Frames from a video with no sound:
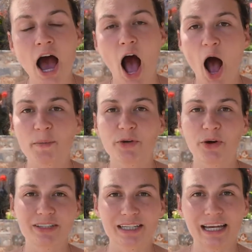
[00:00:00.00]
you know,
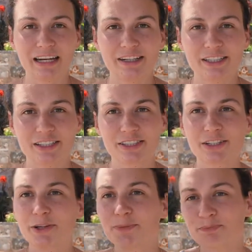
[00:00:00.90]
as like energies
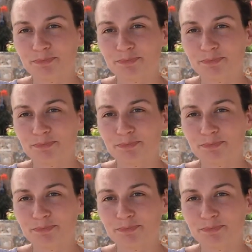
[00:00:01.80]
do.